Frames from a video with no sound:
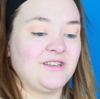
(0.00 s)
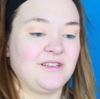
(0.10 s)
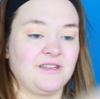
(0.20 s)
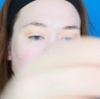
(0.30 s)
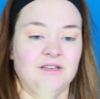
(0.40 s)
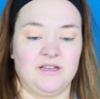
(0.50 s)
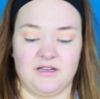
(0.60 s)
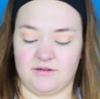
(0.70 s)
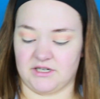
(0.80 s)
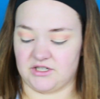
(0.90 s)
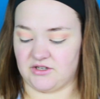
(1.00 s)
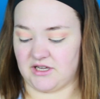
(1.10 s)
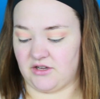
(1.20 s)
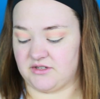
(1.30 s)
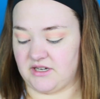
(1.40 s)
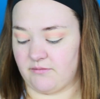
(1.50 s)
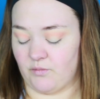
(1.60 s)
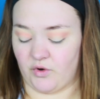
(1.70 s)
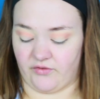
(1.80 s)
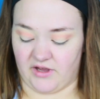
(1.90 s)
I'm going to do that using a
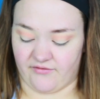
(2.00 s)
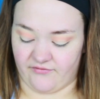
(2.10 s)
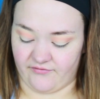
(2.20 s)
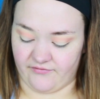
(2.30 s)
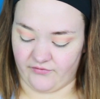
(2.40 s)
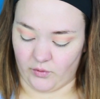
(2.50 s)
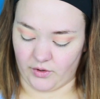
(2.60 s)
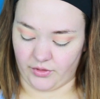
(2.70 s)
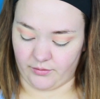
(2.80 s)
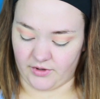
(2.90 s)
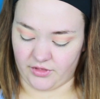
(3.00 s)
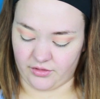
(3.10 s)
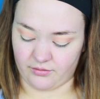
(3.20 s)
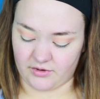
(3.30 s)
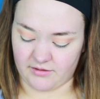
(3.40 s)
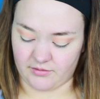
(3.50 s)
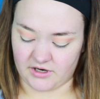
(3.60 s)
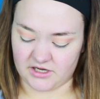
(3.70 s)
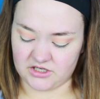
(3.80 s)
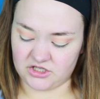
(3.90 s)
Morphe M433
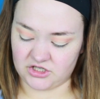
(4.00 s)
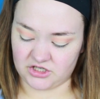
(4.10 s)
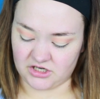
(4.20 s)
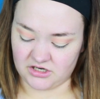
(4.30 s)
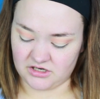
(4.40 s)
brush.